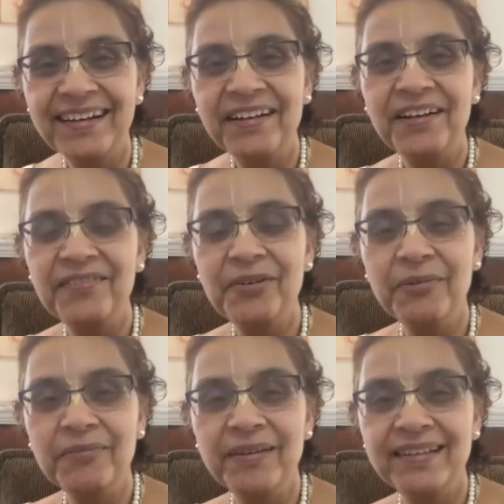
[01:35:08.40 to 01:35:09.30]
of
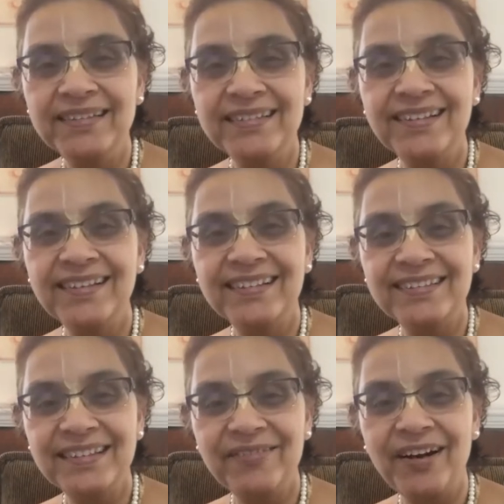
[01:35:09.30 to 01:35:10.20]
human beings.
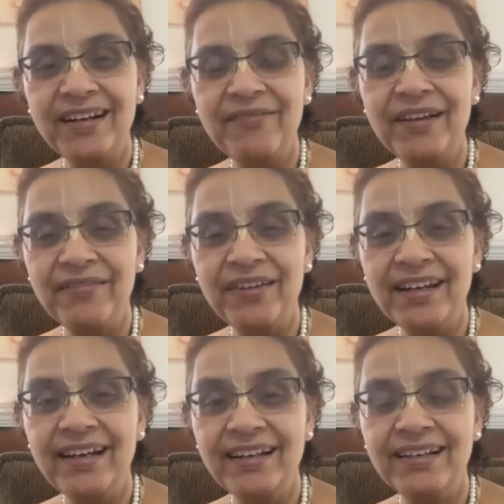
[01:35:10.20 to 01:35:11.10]
So what are the
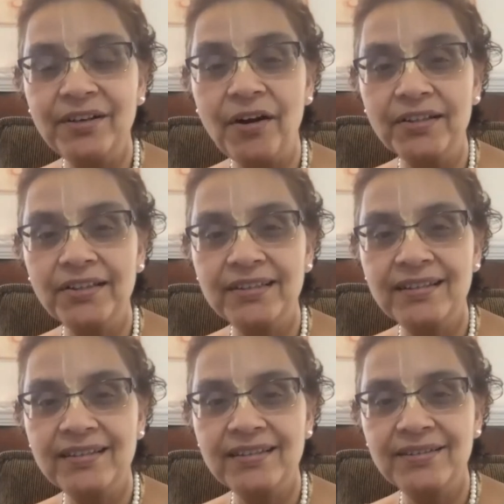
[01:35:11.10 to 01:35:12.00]
variegated
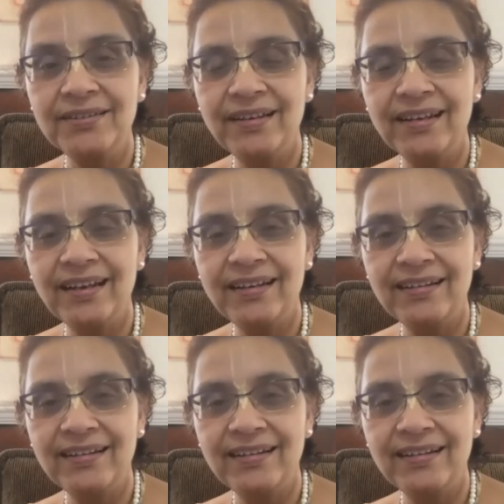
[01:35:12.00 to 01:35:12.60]
consciousnesses you can get